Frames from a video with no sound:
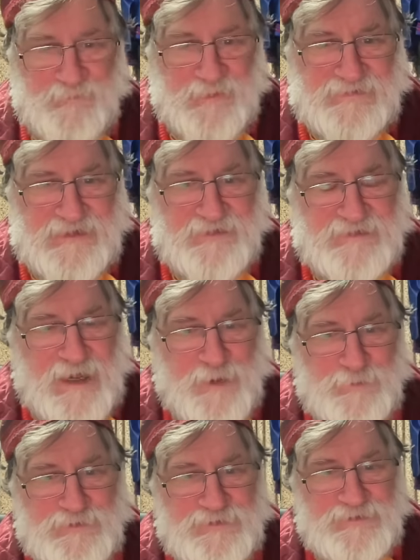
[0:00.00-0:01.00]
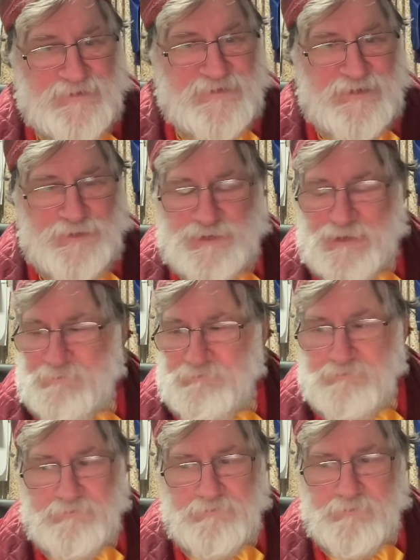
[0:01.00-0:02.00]
sent out to teach
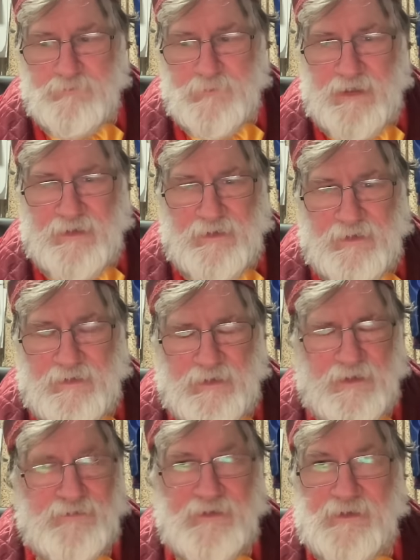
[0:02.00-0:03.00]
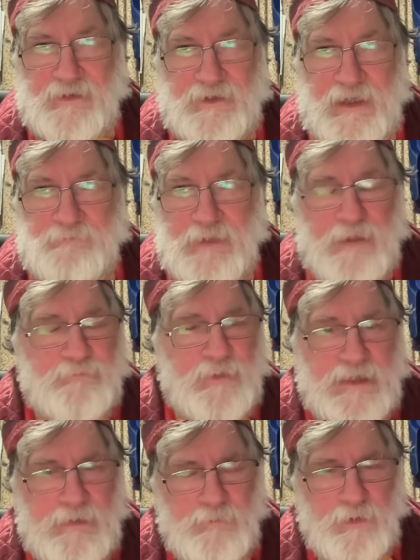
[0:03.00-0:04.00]
in
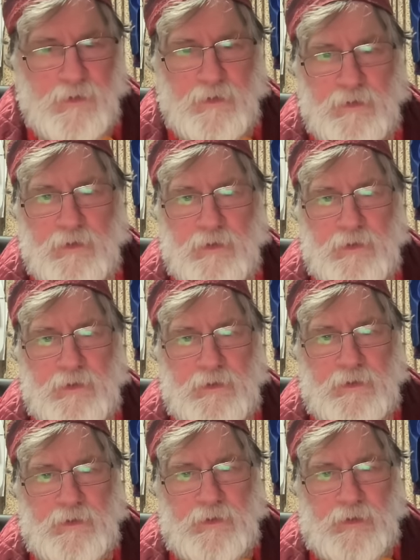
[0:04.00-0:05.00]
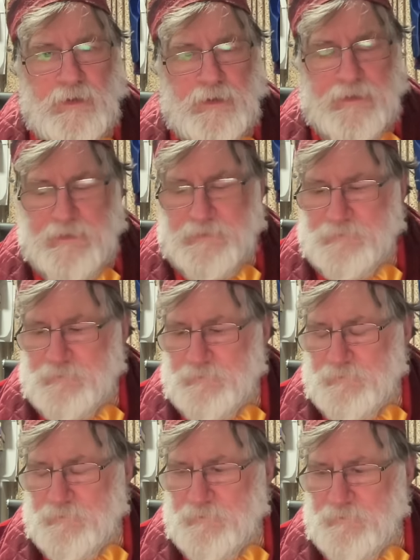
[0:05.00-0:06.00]
MGIMO
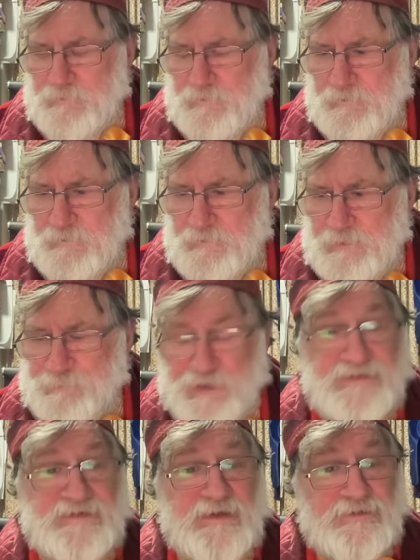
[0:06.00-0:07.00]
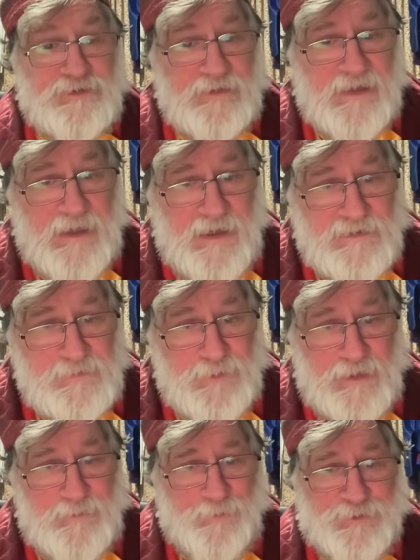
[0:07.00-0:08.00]
and the Presidential Academy. I
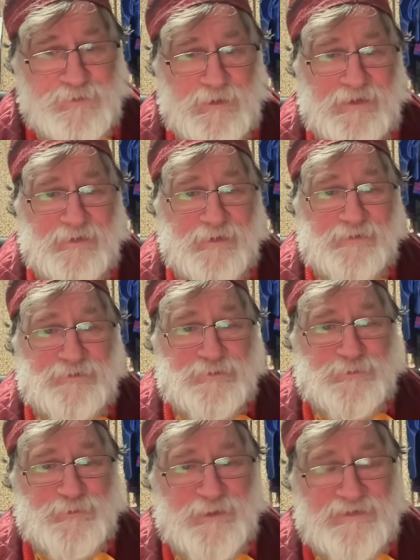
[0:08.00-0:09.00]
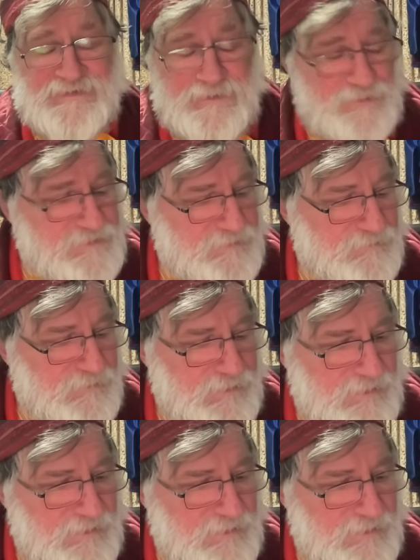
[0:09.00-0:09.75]
remember doing a series of